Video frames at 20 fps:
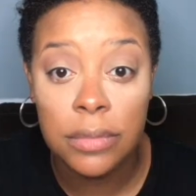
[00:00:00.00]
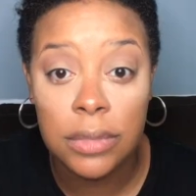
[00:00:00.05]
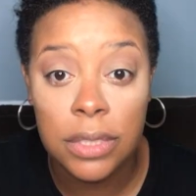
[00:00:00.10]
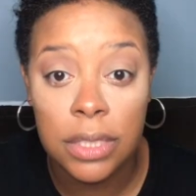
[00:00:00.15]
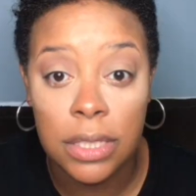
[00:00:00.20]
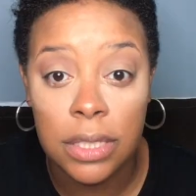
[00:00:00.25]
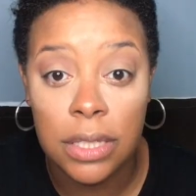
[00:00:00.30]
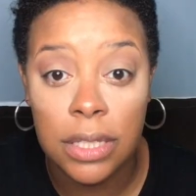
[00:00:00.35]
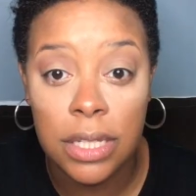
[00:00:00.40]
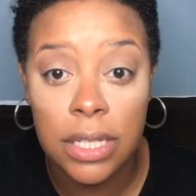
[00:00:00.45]

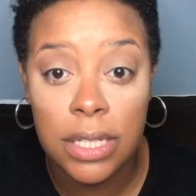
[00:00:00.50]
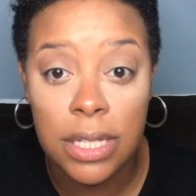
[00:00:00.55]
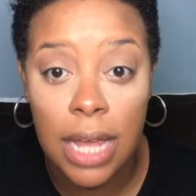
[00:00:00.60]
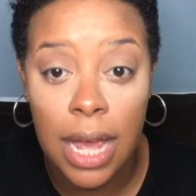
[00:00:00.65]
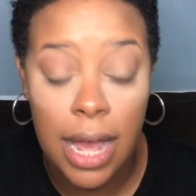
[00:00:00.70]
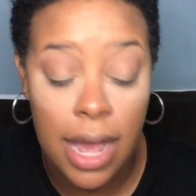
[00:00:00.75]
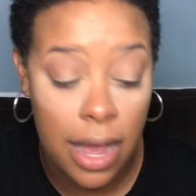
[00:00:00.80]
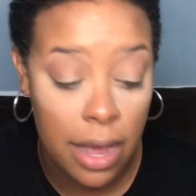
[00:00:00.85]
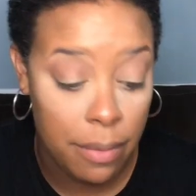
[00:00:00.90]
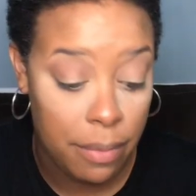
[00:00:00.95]
to this
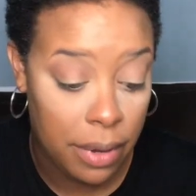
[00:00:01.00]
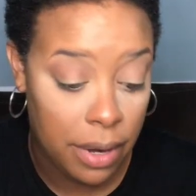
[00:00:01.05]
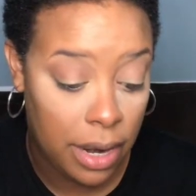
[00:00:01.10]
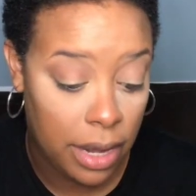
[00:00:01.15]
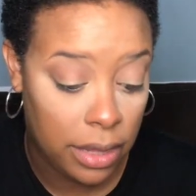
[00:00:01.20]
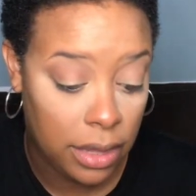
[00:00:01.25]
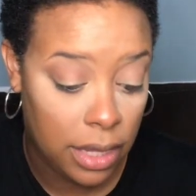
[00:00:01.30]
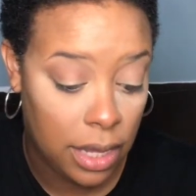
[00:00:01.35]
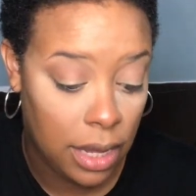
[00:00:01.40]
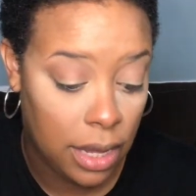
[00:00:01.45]
eye, but I
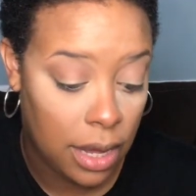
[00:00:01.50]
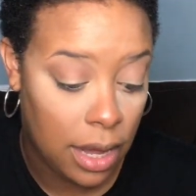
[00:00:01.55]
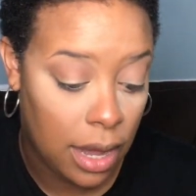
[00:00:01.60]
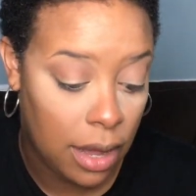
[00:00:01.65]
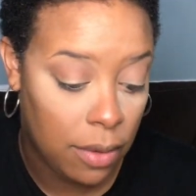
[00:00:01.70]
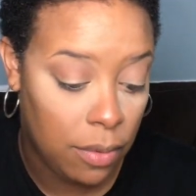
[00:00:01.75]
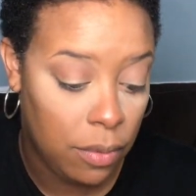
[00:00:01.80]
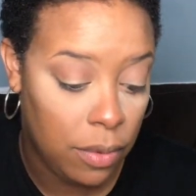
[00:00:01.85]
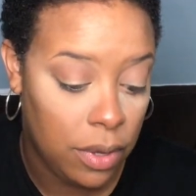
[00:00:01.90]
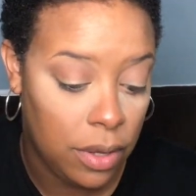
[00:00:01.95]
think
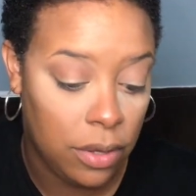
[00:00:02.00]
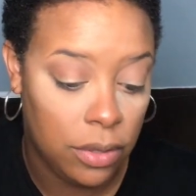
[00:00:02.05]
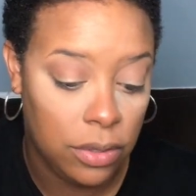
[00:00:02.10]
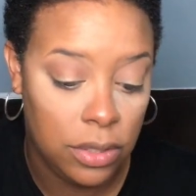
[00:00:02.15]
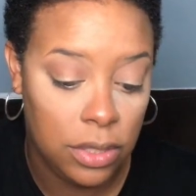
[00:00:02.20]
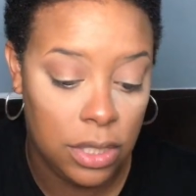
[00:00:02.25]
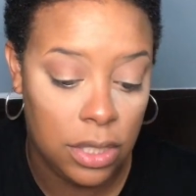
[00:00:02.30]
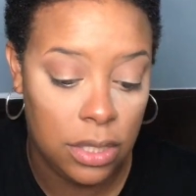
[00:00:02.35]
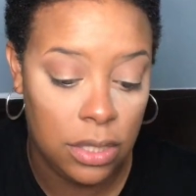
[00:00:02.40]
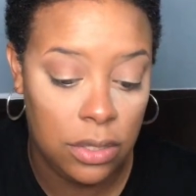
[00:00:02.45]
I will,
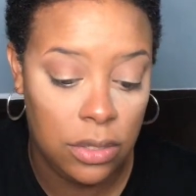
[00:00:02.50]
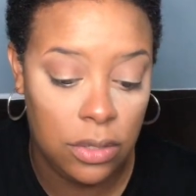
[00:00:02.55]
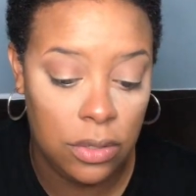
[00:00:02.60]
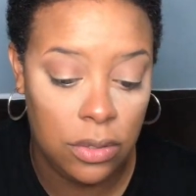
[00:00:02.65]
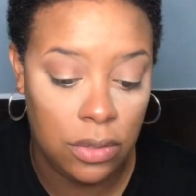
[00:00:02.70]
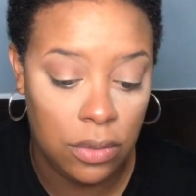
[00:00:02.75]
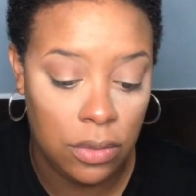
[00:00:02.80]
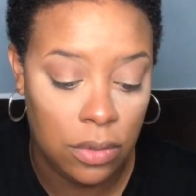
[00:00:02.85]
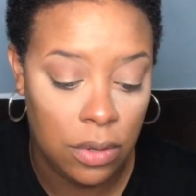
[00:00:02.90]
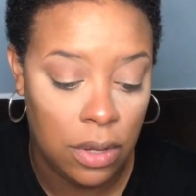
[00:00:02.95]
just
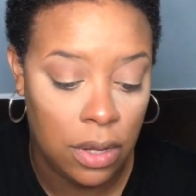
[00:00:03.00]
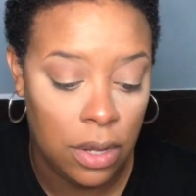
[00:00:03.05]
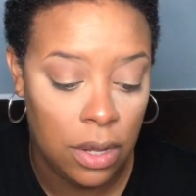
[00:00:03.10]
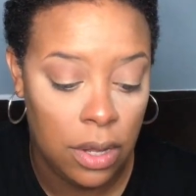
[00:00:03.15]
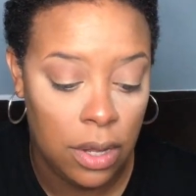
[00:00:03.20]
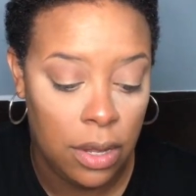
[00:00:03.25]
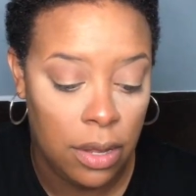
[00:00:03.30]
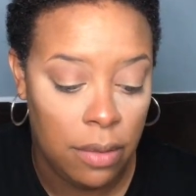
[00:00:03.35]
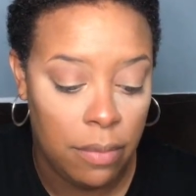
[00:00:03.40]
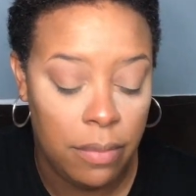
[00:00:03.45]
to
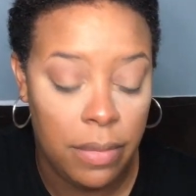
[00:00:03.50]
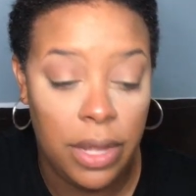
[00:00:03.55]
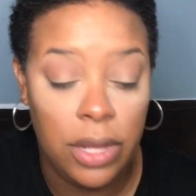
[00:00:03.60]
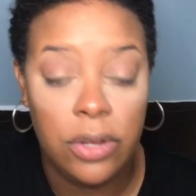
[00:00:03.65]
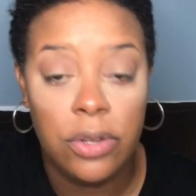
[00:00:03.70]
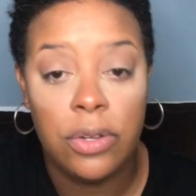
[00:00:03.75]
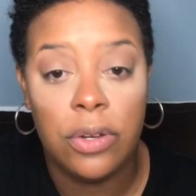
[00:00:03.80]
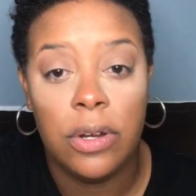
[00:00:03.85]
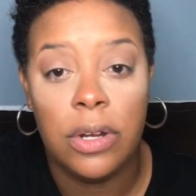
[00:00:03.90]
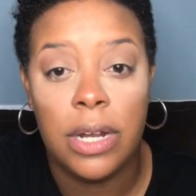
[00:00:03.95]
make
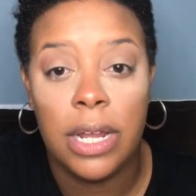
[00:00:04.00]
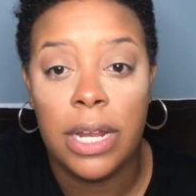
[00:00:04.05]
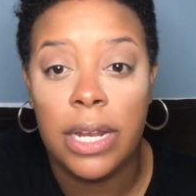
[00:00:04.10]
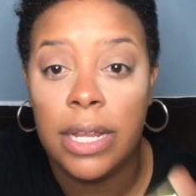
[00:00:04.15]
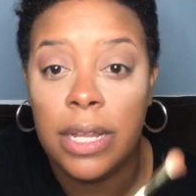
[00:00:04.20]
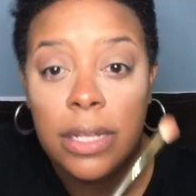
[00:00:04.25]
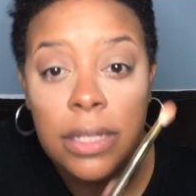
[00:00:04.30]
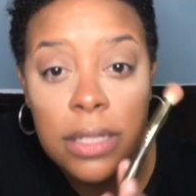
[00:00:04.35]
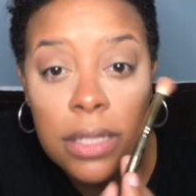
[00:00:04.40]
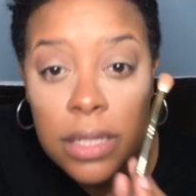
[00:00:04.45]
sure that
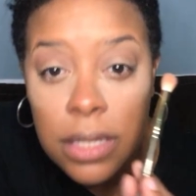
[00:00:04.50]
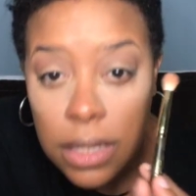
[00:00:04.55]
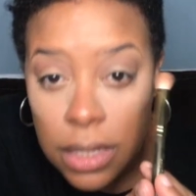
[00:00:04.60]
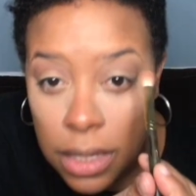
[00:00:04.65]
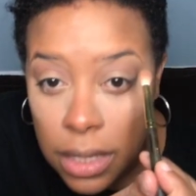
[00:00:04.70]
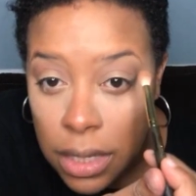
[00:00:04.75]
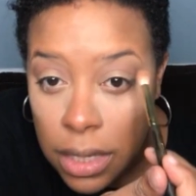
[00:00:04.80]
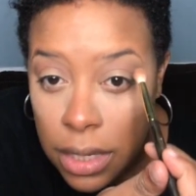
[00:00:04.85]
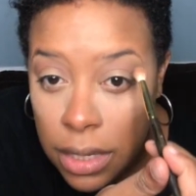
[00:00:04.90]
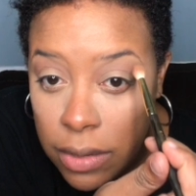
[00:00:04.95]
it's
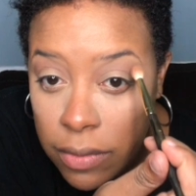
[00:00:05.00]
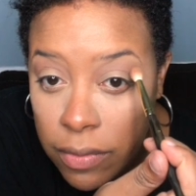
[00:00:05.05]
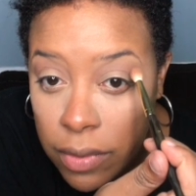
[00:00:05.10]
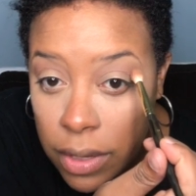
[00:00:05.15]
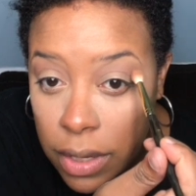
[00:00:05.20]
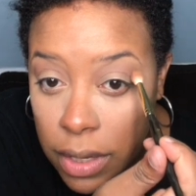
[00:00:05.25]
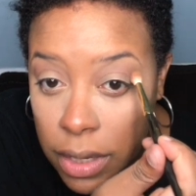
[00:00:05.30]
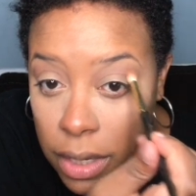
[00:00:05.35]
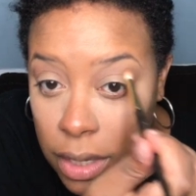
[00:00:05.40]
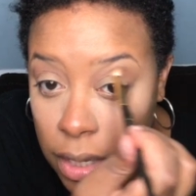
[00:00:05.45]

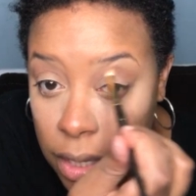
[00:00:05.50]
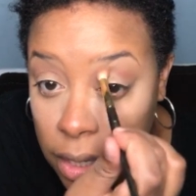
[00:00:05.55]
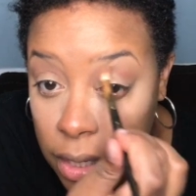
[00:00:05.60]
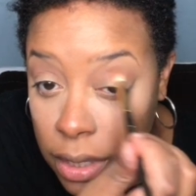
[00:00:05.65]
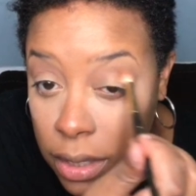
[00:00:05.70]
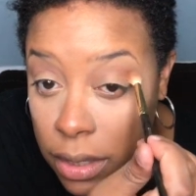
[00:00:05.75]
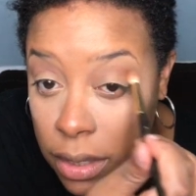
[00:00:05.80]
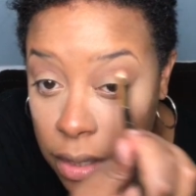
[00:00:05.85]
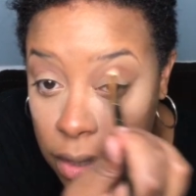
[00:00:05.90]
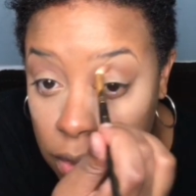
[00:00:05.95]
even
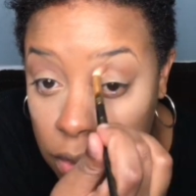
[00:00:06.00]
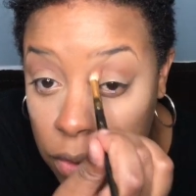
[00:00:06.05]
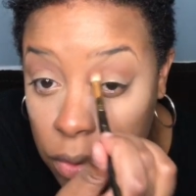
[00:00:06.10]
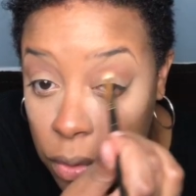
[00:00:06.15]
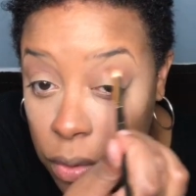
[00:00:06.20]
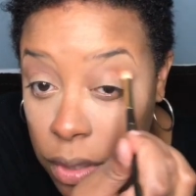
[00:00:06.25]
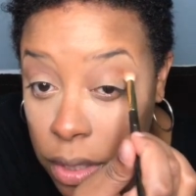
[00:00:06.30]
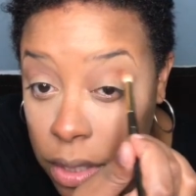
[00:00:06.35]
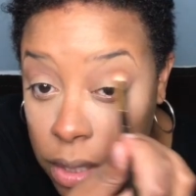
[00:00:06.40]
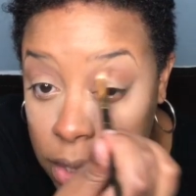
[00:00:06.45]
in
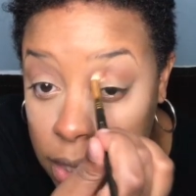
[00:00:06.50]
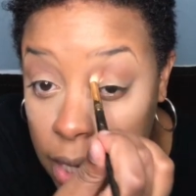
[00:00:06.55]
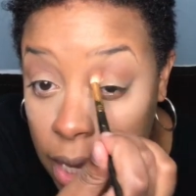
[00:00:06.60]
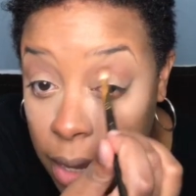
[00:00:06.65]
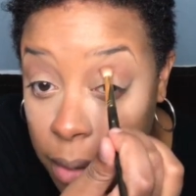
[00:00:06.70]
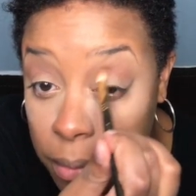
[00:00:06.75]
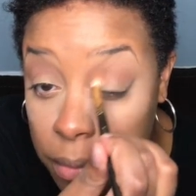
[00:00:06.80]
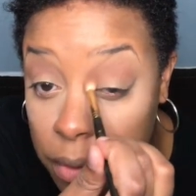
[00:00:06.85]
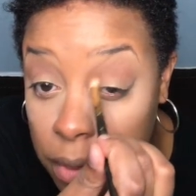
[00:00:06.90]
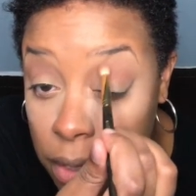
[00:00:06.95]
sort of
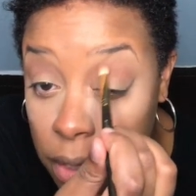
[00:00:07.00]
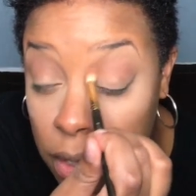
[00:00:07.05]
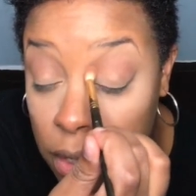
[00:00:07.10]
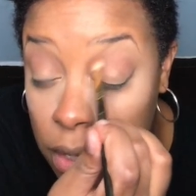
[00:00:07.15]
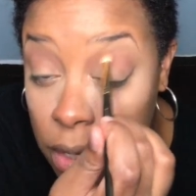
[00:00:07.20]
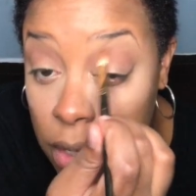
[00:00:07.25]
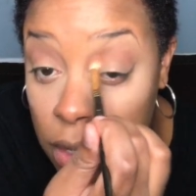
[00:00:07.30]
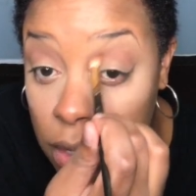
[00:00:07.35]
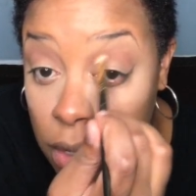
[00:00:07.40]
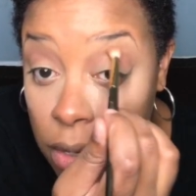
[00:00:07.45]
depth
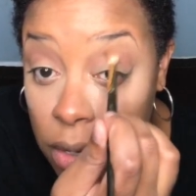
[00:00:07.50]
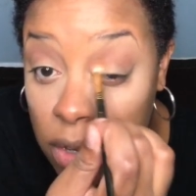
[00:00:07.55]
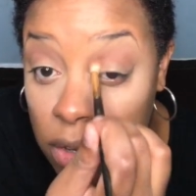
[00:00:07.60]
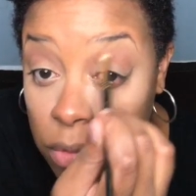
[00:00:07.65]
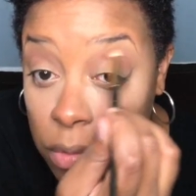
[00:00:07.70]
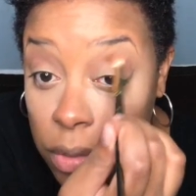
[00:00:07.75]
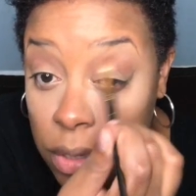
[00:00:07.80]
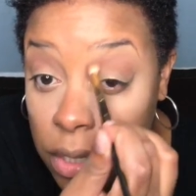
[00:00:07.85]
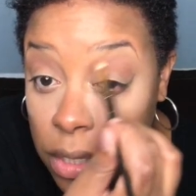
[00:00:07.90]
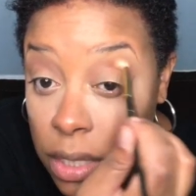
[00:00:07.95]

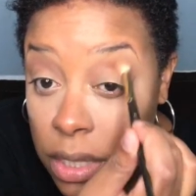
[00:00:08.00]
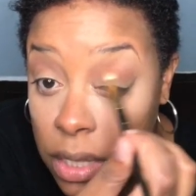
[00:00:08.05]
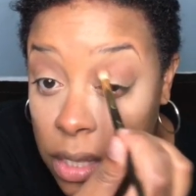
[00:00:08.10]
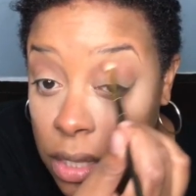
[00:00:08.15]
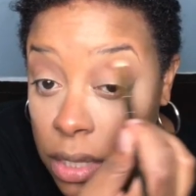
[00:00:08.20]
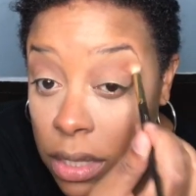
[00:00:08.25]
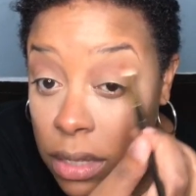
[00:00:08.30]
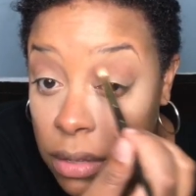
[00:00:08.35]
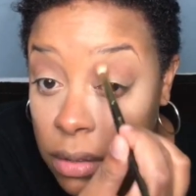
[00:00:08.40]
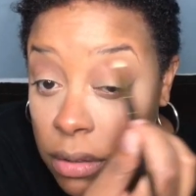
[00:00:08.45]
with
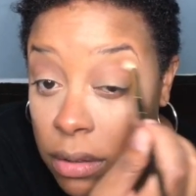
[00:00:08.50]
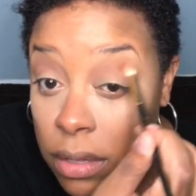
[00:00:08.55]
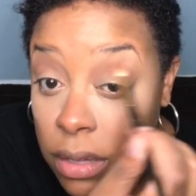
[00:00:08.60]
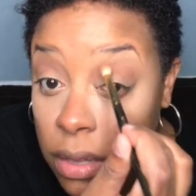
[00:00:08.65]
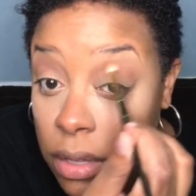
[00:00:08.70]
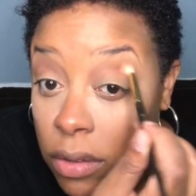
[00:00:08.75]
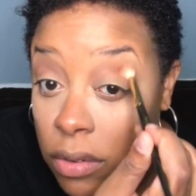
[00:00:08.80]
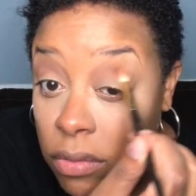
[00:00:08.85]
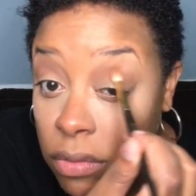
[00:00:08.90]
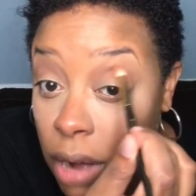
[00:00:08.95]

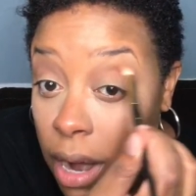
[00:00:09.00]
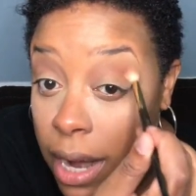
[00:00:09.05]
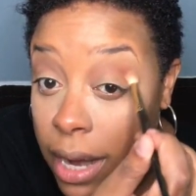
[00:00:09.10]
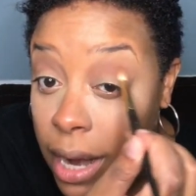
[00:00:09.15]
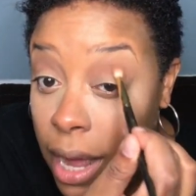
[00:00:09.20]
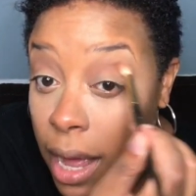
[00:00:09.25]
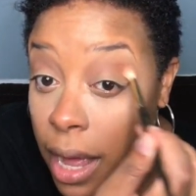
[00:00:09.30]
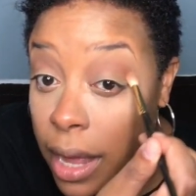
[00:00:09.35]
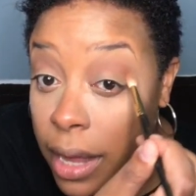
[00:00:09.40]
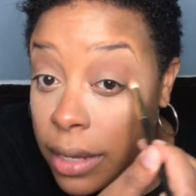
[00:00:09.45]
the right
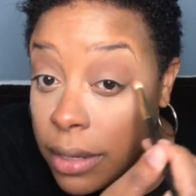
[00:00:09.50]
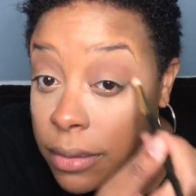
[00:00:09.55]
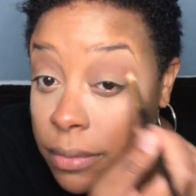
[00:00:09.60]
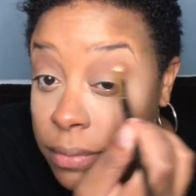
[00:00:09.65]
eye.